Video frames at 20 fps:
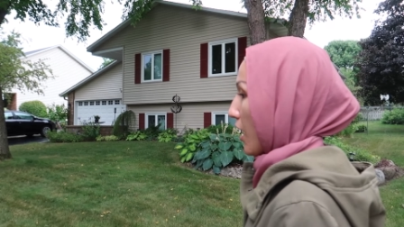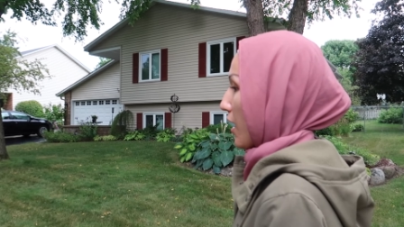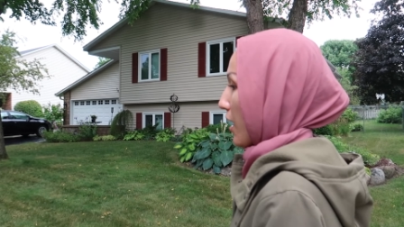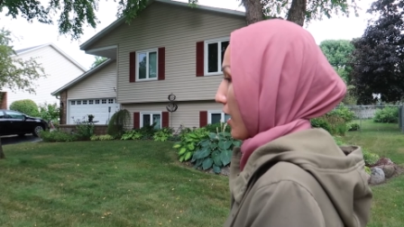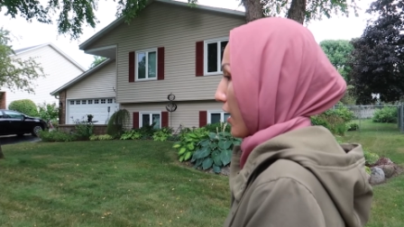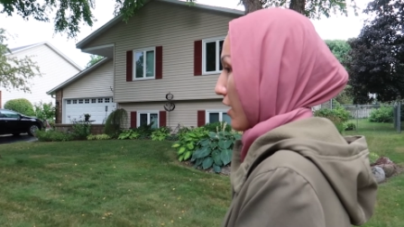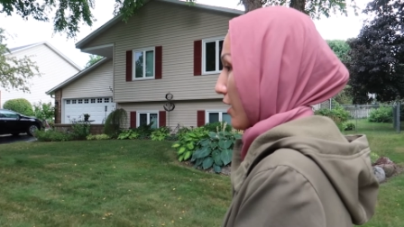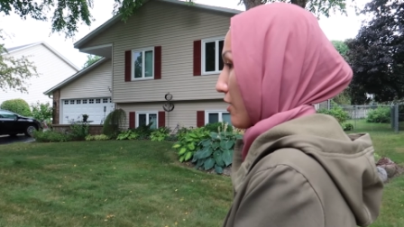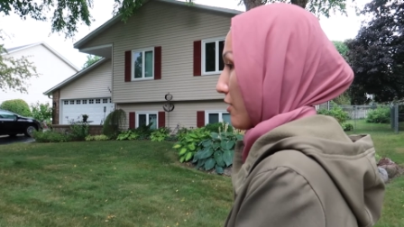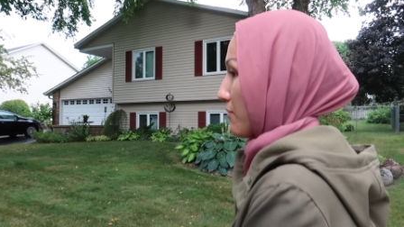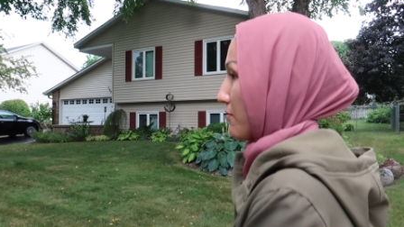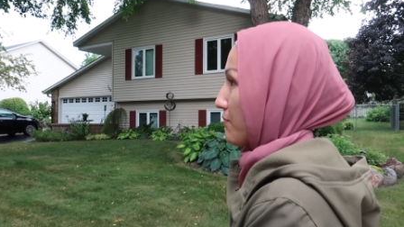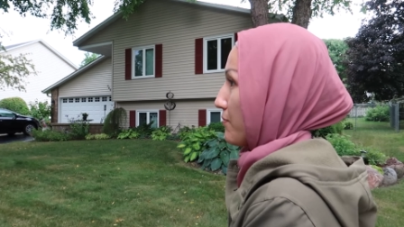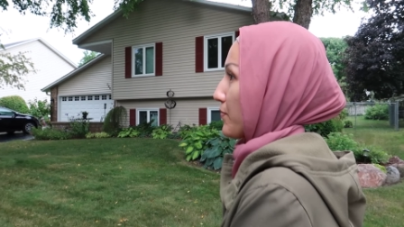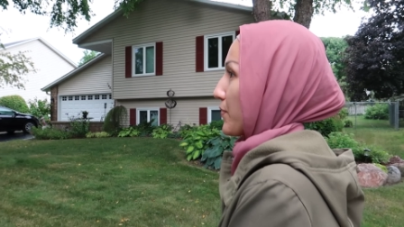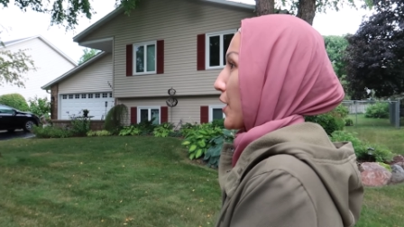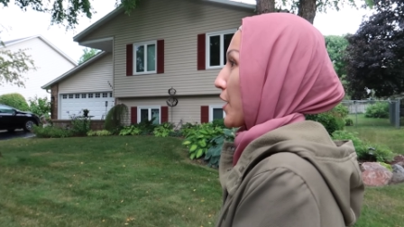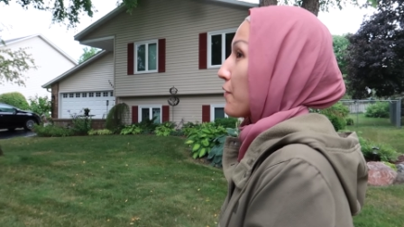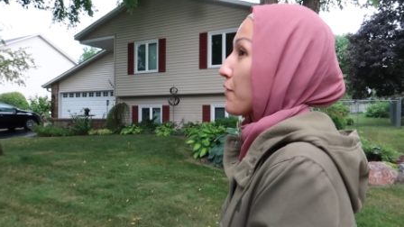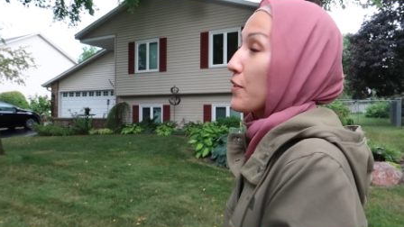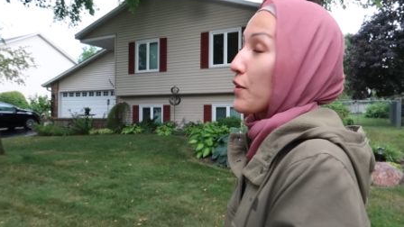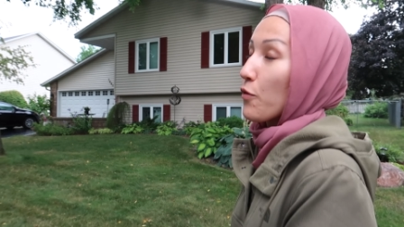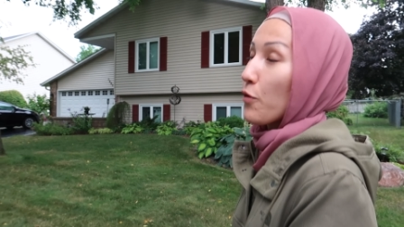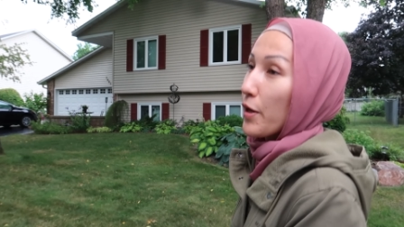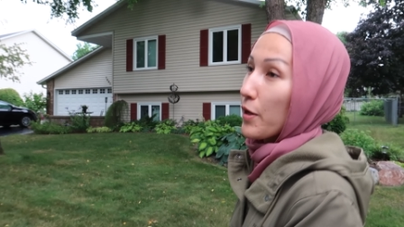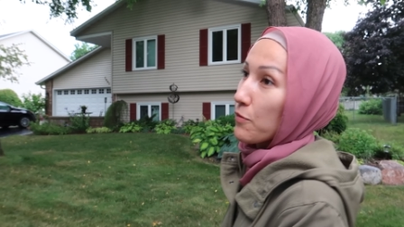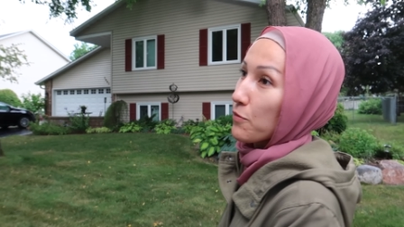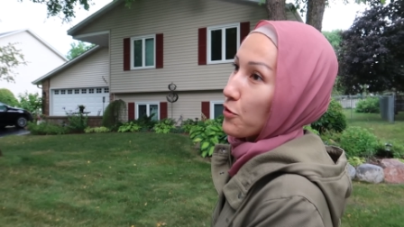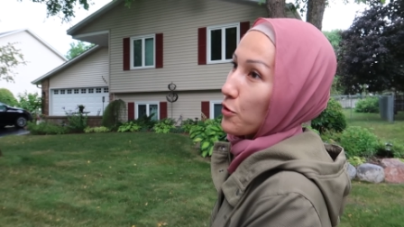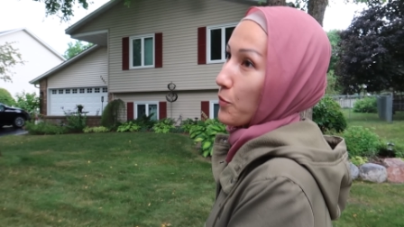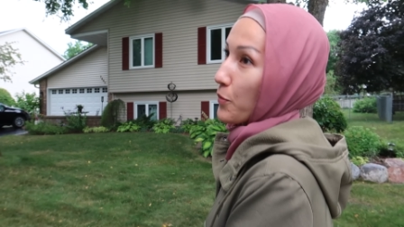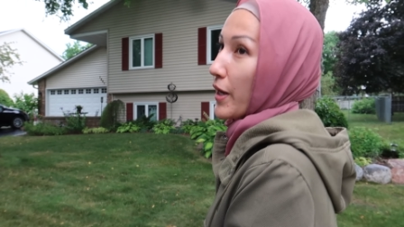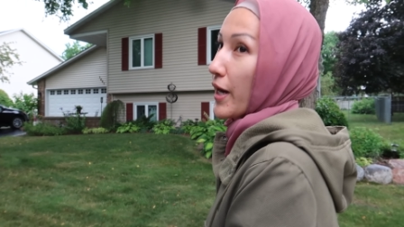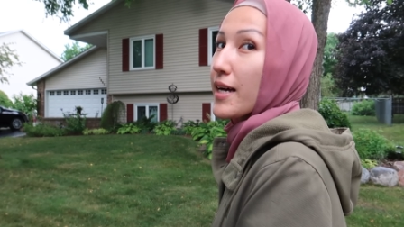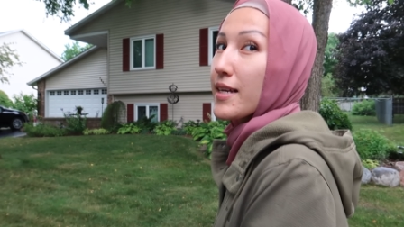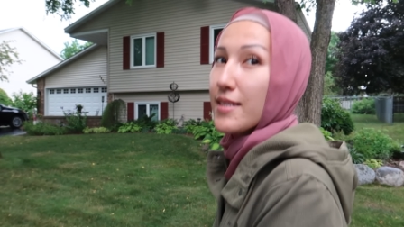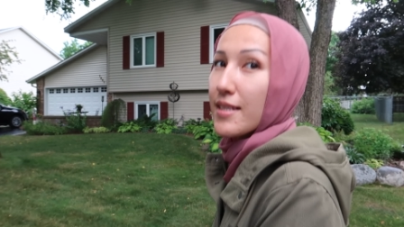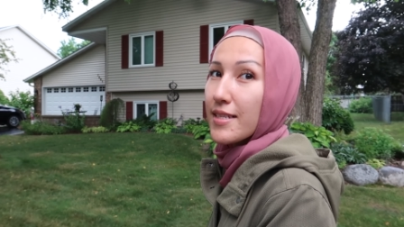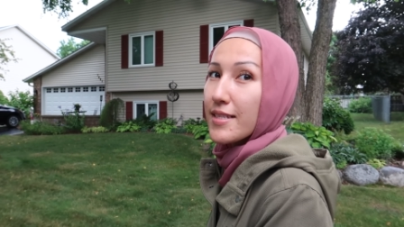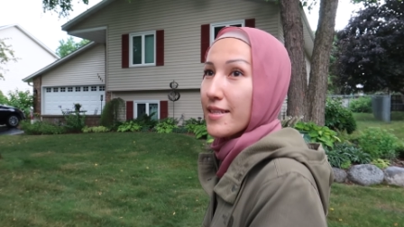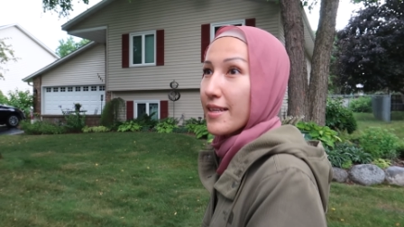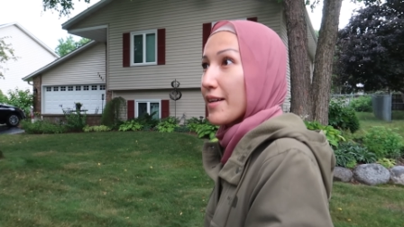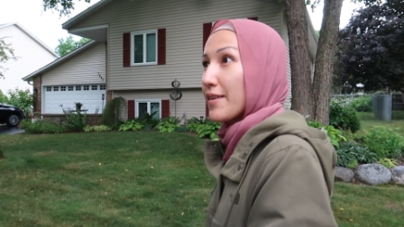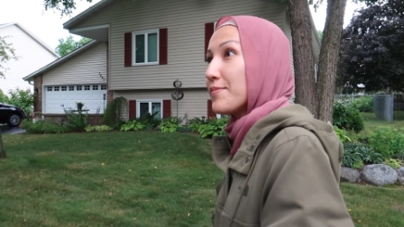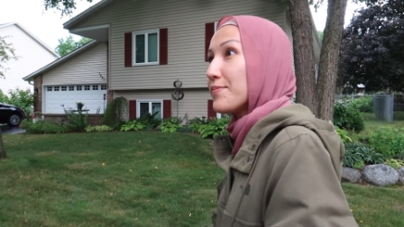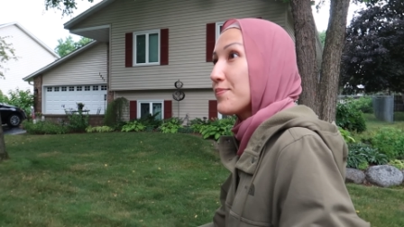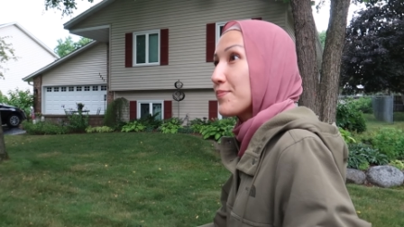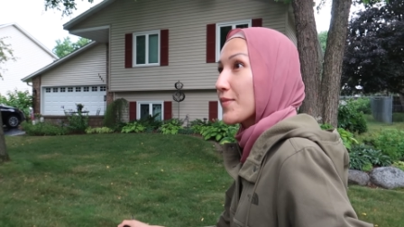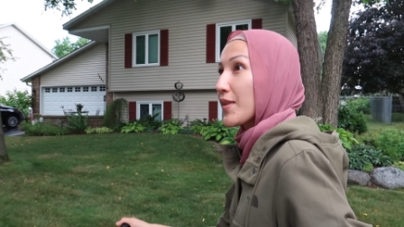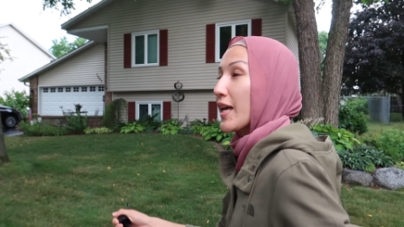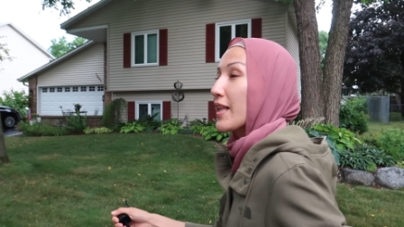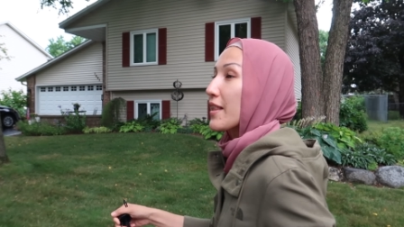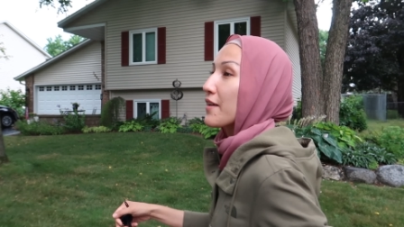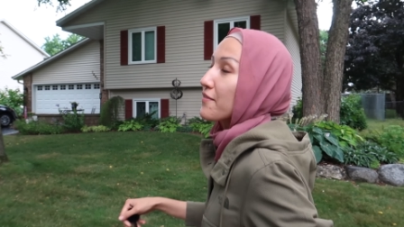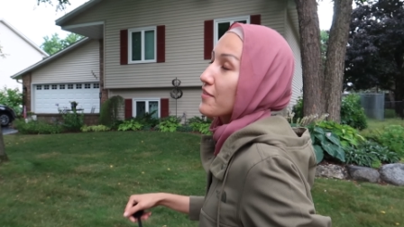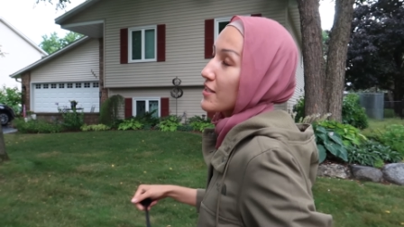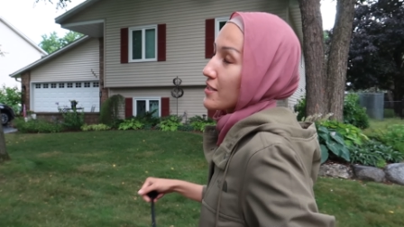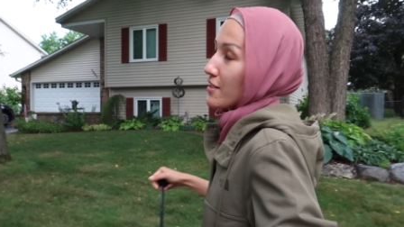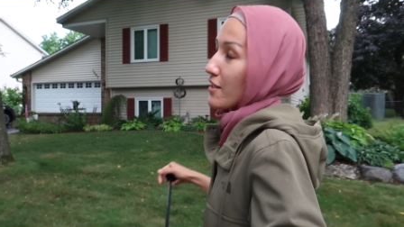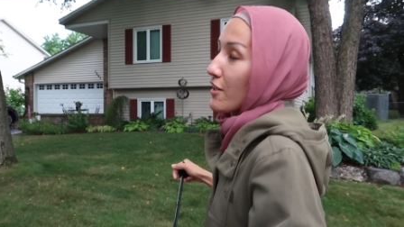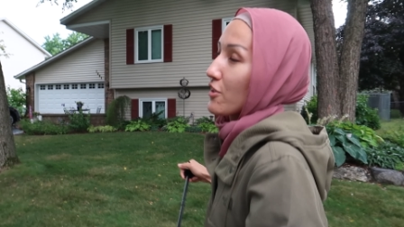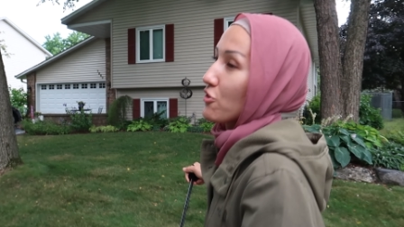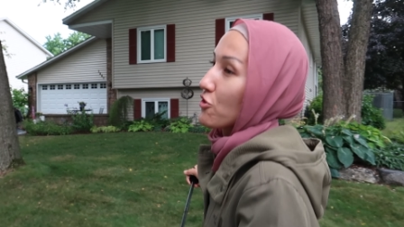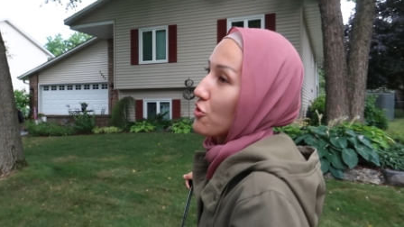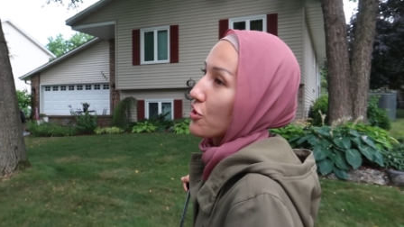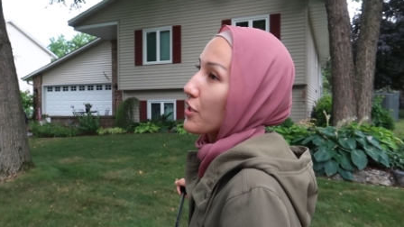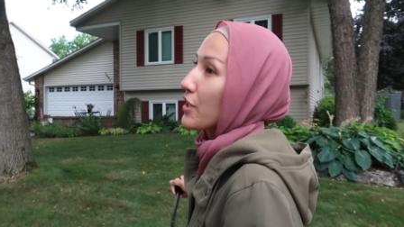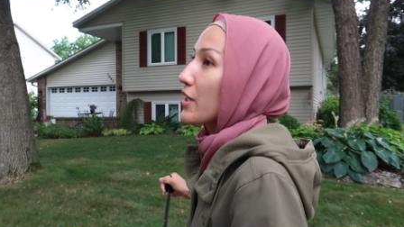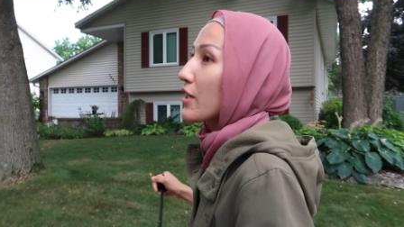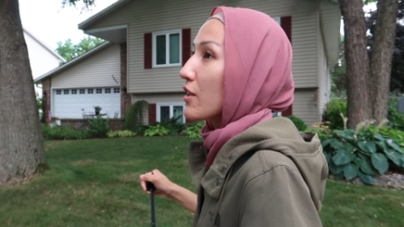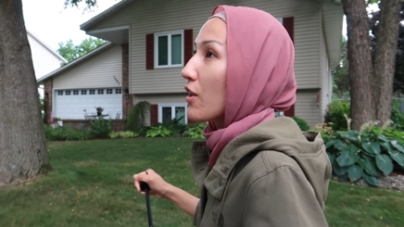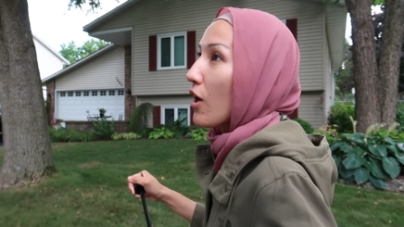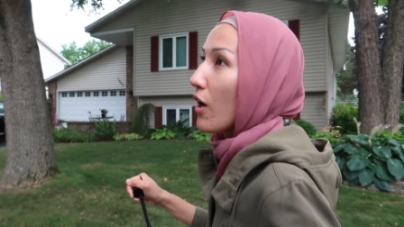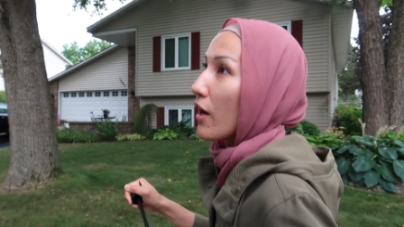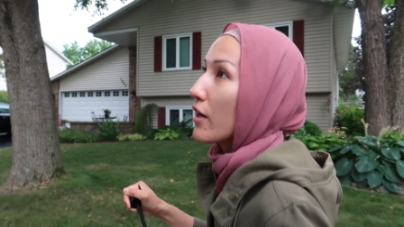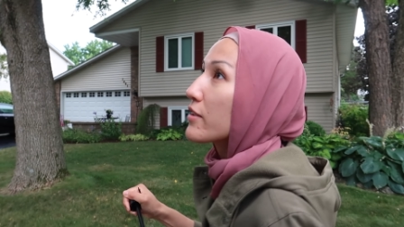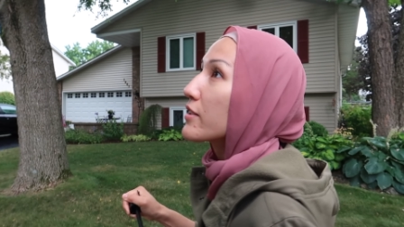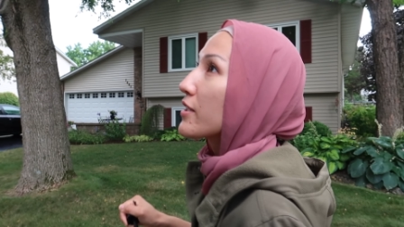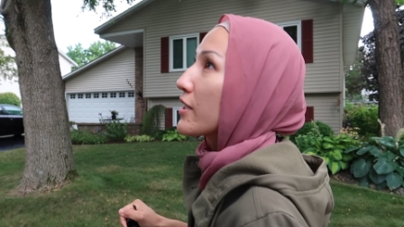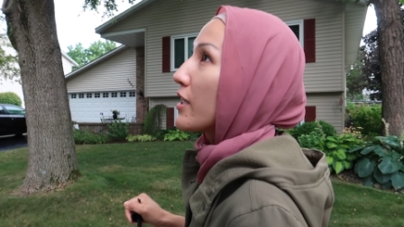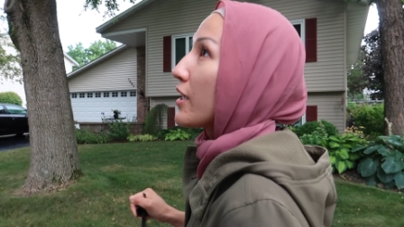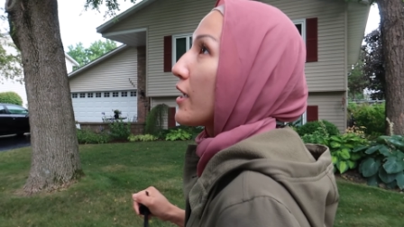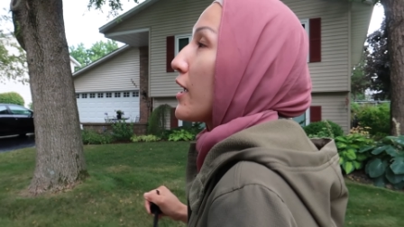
Um, even though I am from Kazakhstan, I love this country a lot,